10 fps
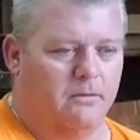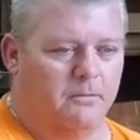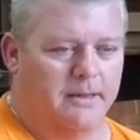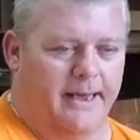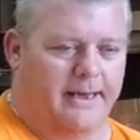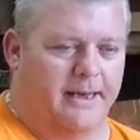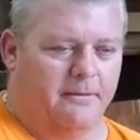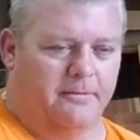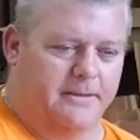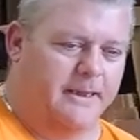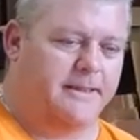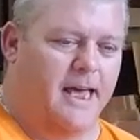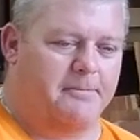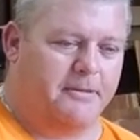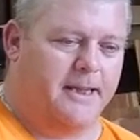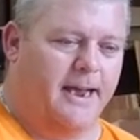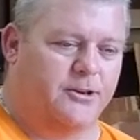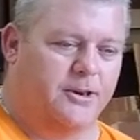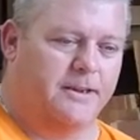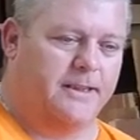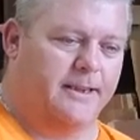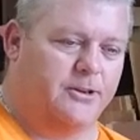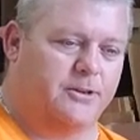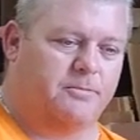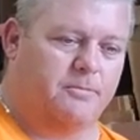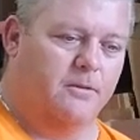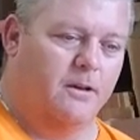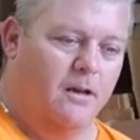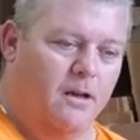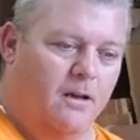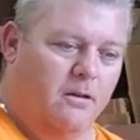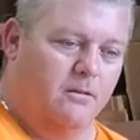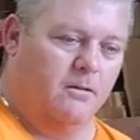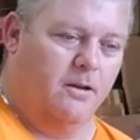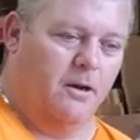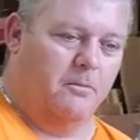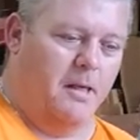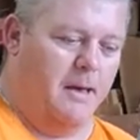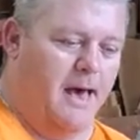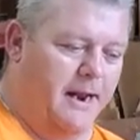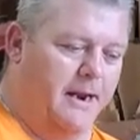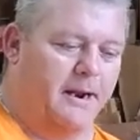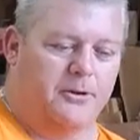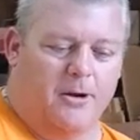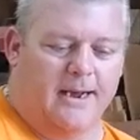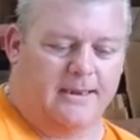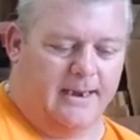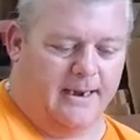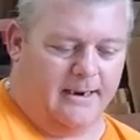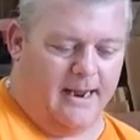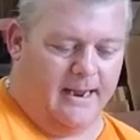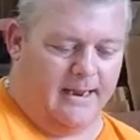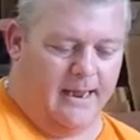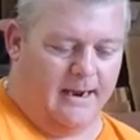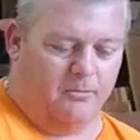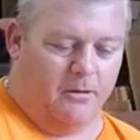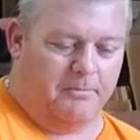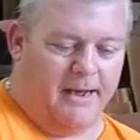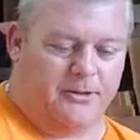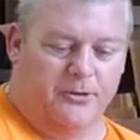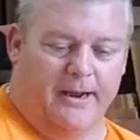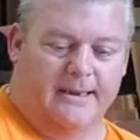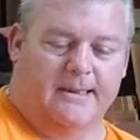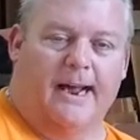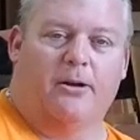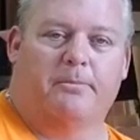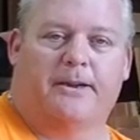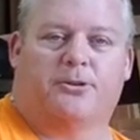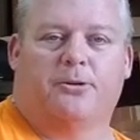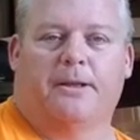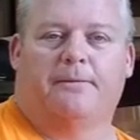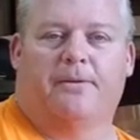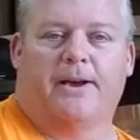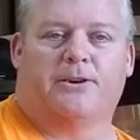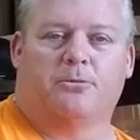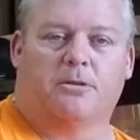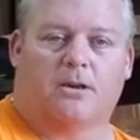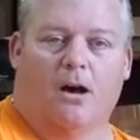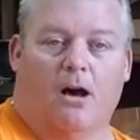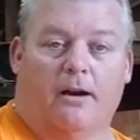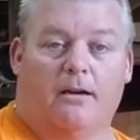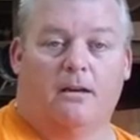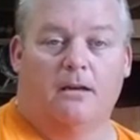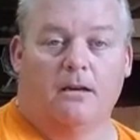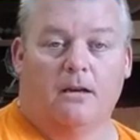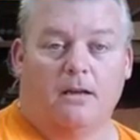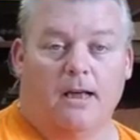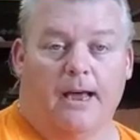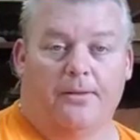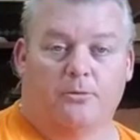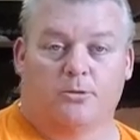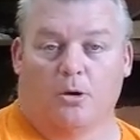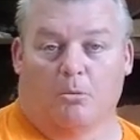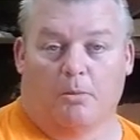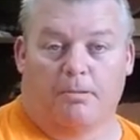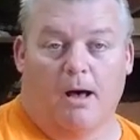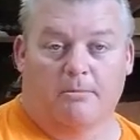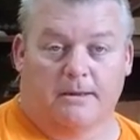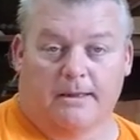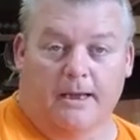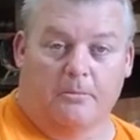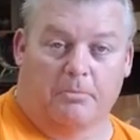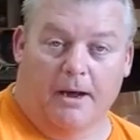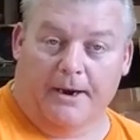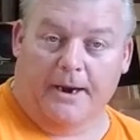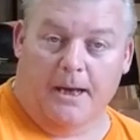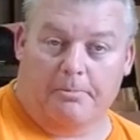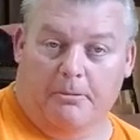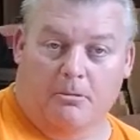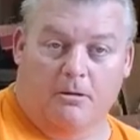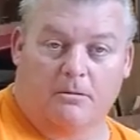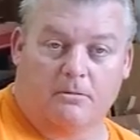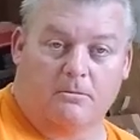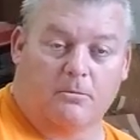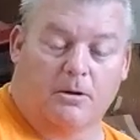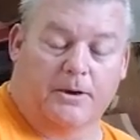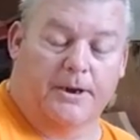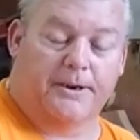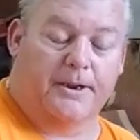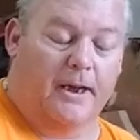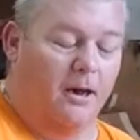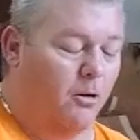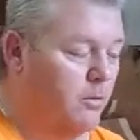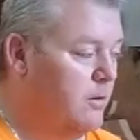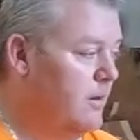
When they did the amputation, they just, you know, they had it in a dressing, and then went back 2 days later to make sure the infection was gone and there was no more problems, and they buttoned it up, and we're good to go.